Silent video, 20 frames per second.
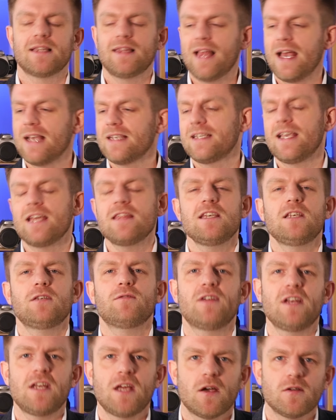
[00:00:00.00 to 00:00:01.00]
Let's get these
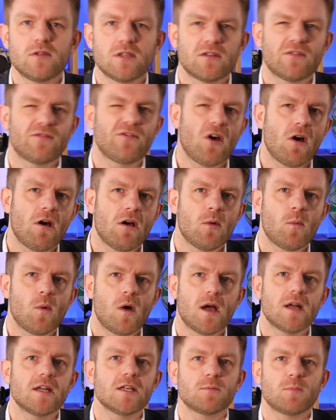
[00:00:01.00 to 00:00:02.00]
videos as far and
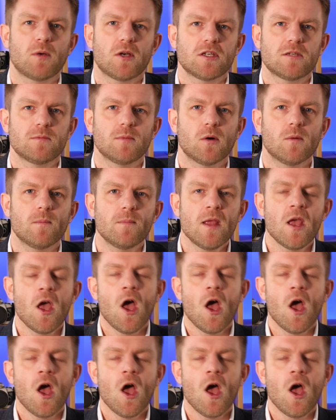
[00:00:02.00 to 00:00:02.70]
wide as possible.